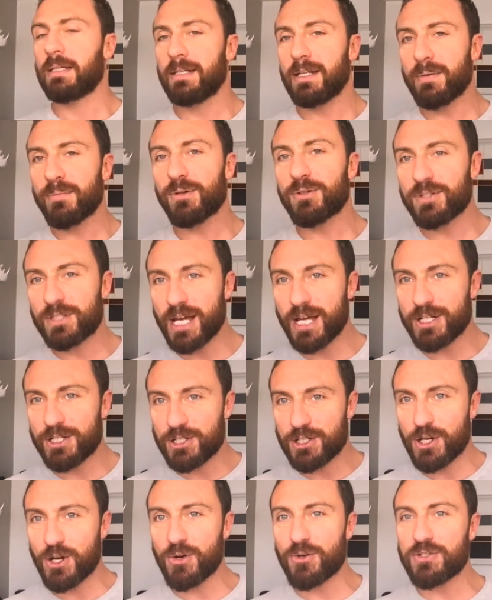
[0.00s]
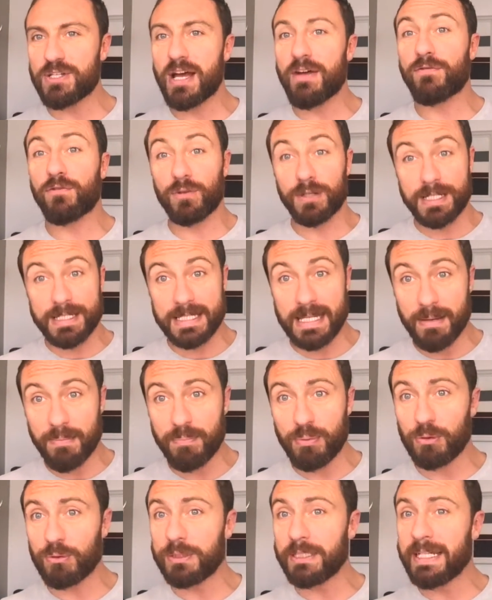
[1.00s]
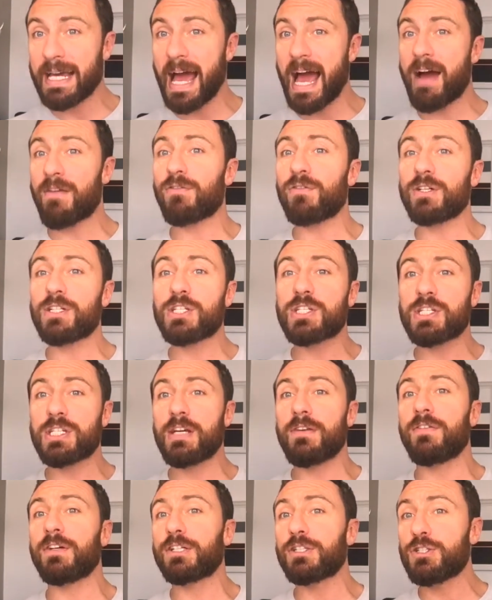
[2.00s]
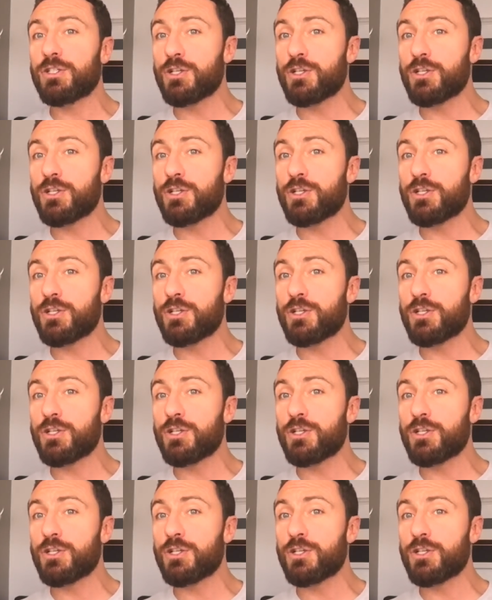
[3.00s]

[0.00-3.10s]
A number of studies shows that, for example, the average civic